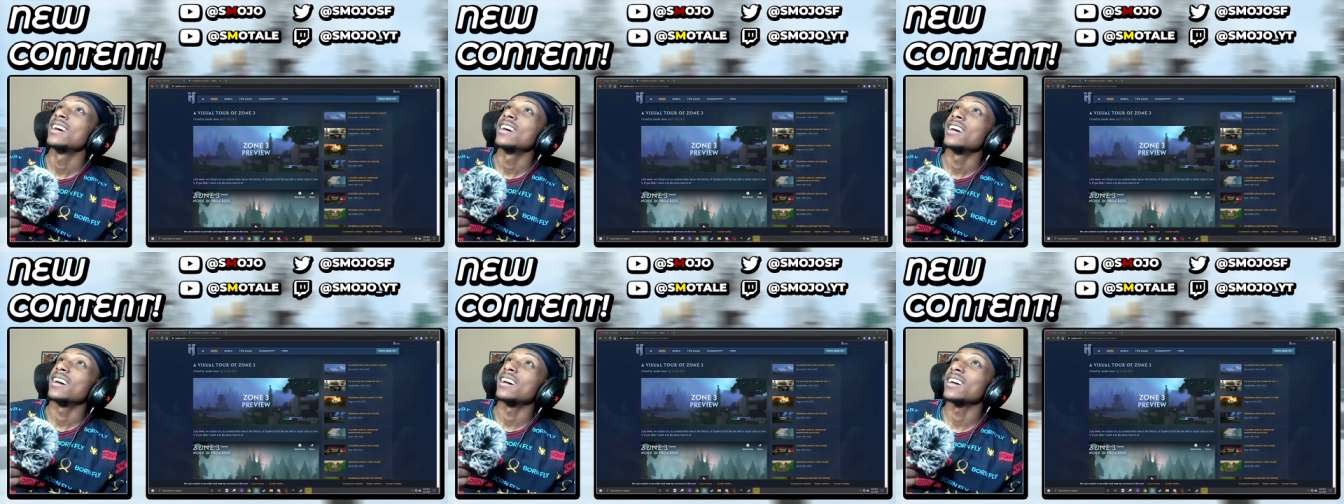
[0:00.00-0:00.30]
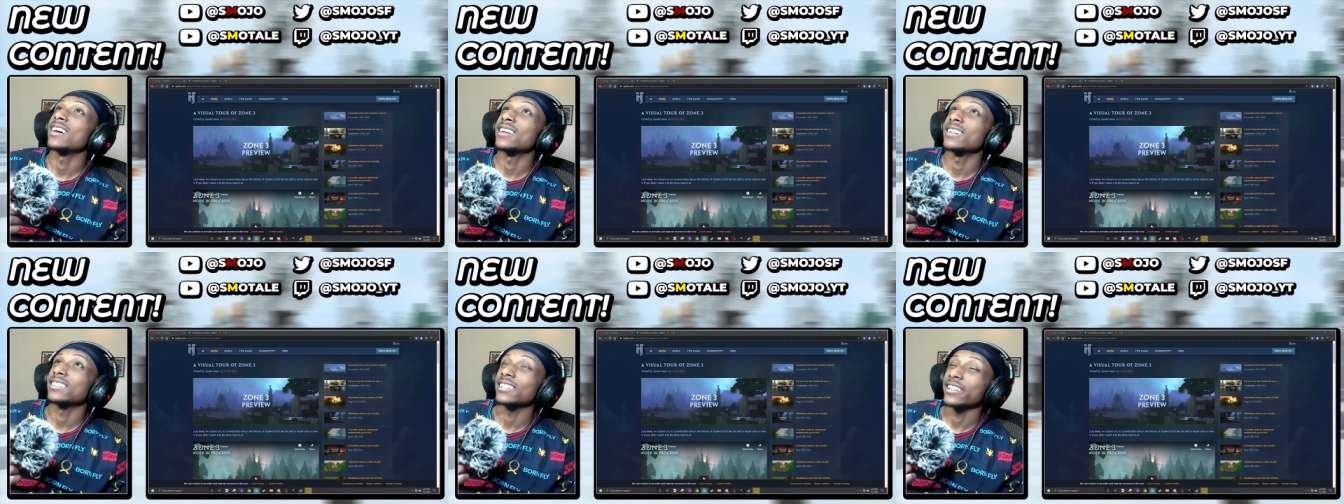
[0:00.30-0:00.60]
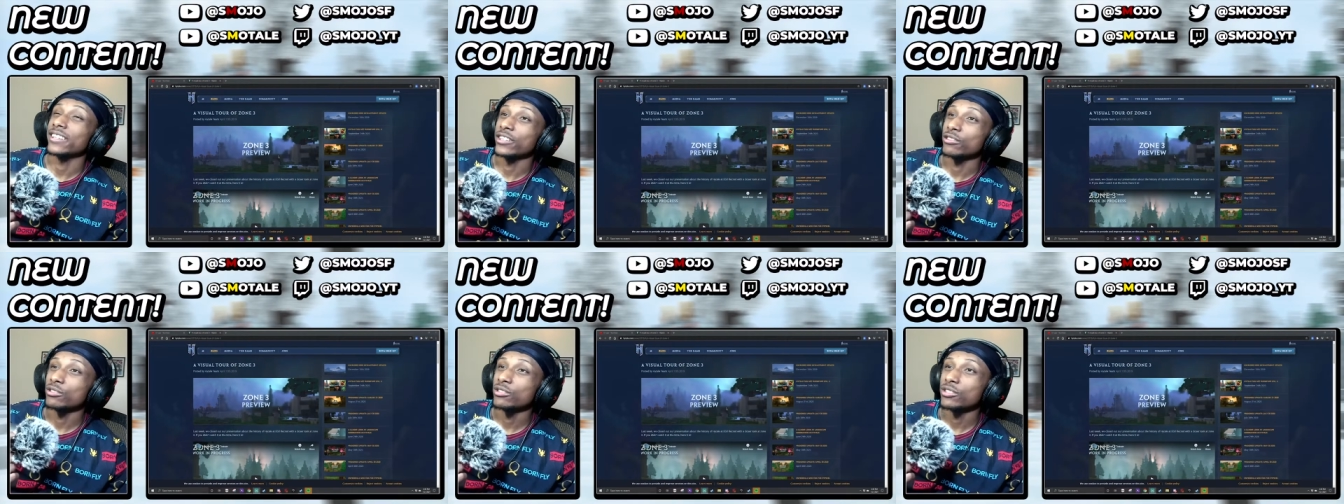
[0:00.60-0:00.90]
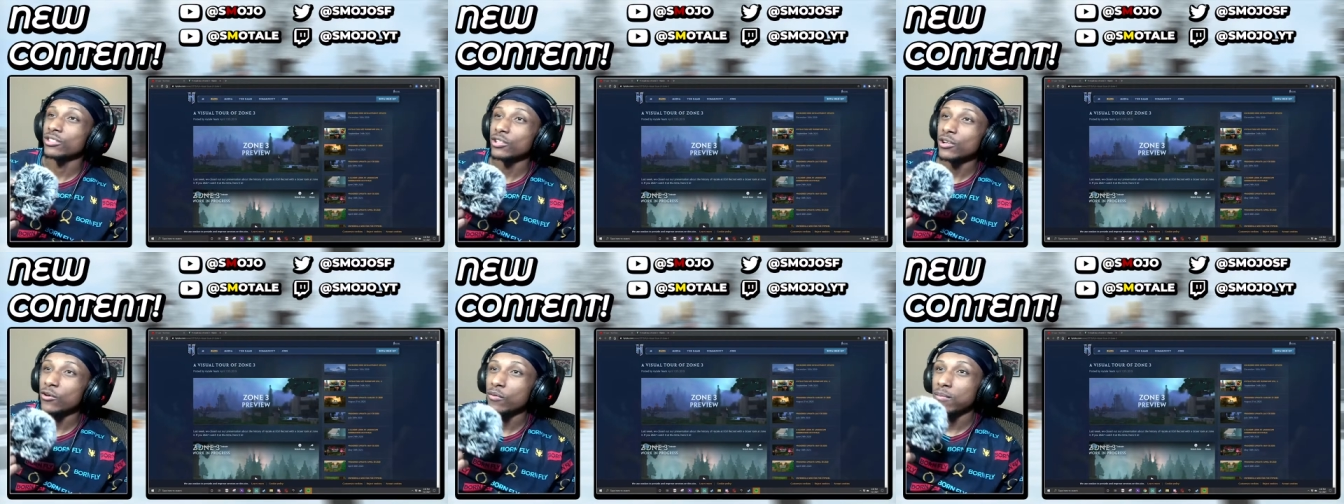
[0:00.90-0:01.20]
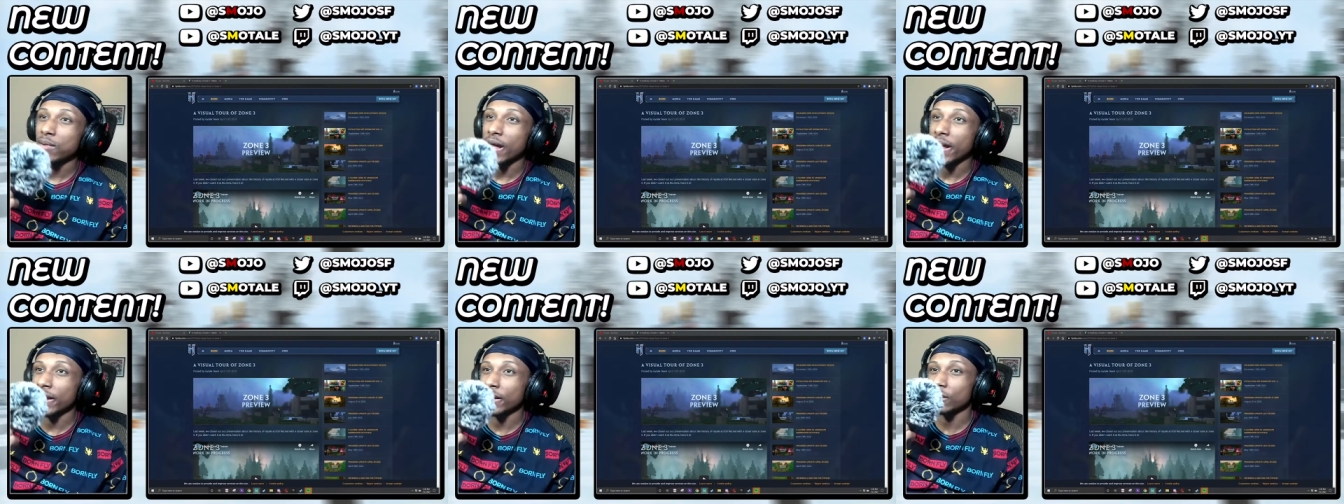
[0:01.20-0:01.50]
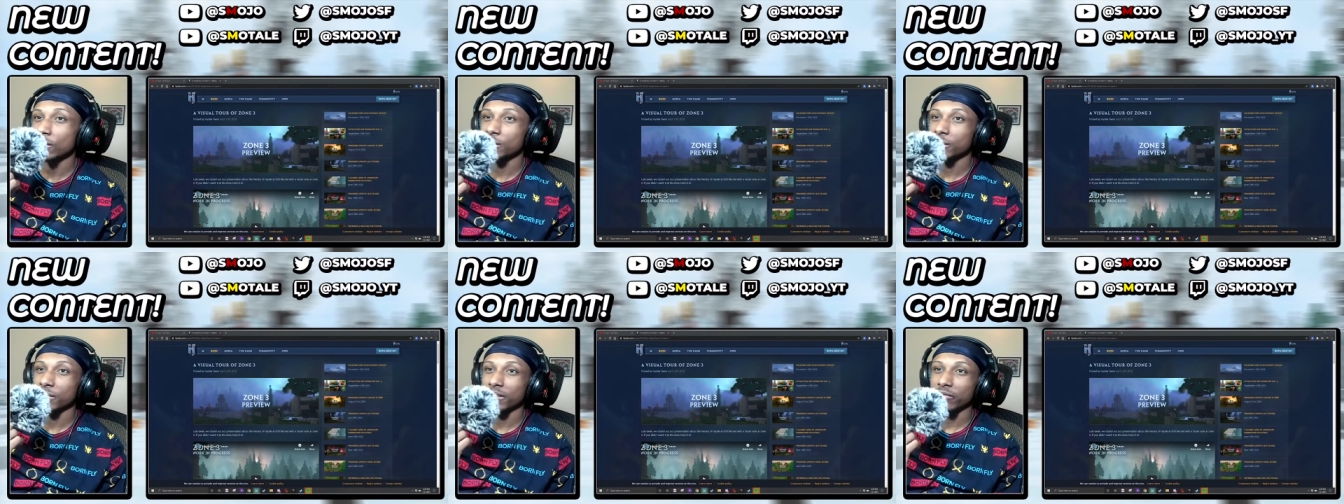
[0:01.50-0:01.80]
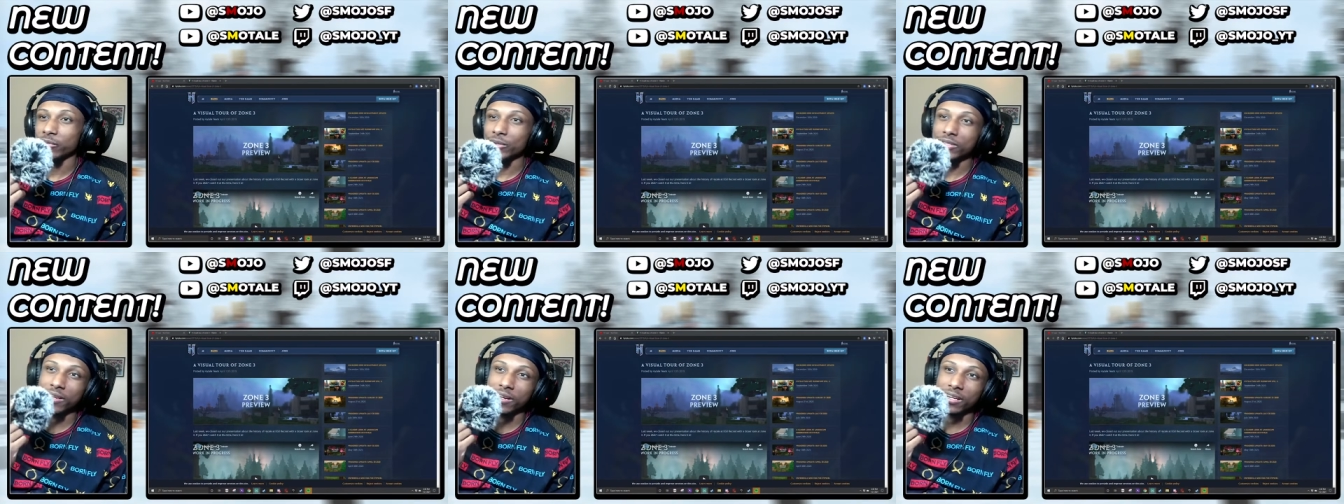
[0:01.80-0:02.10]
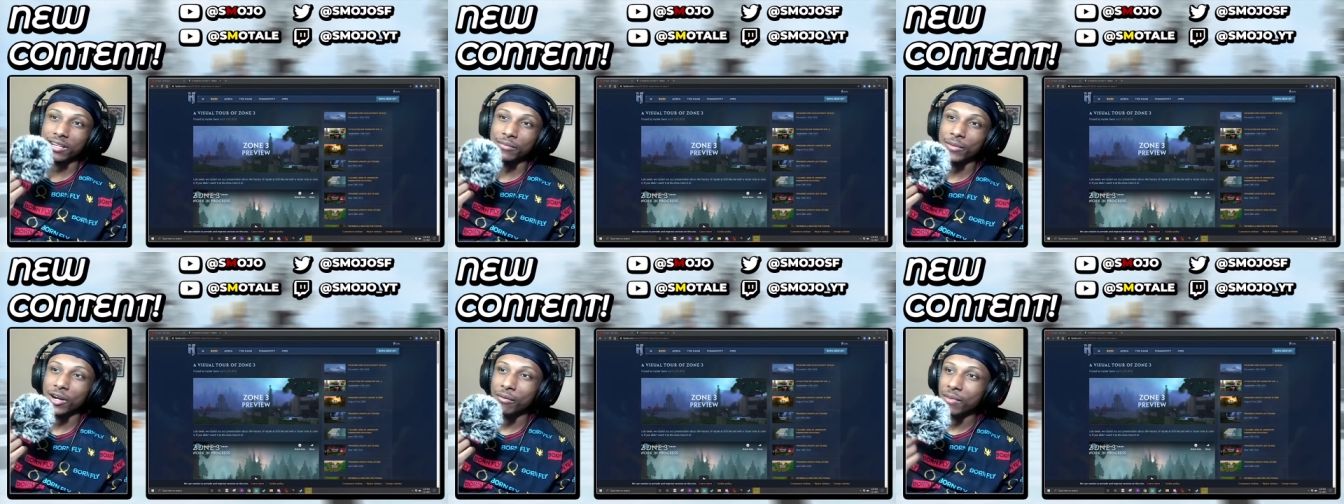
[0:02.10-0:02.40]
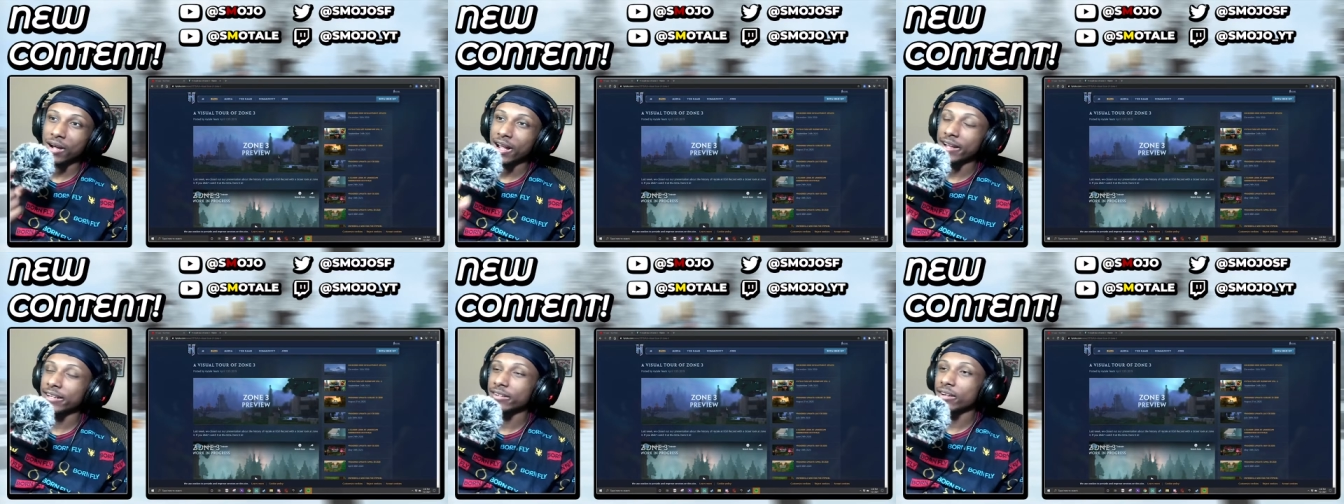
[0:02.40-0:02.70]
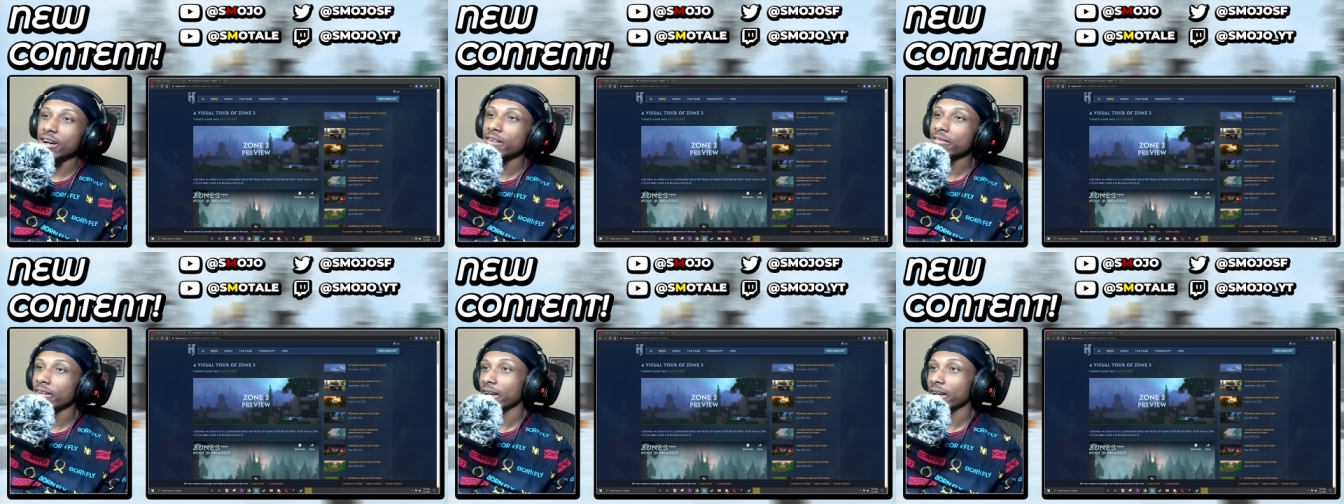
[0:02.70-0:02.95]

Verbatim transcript: uh, like your snow biome if we're talking about Minecraft,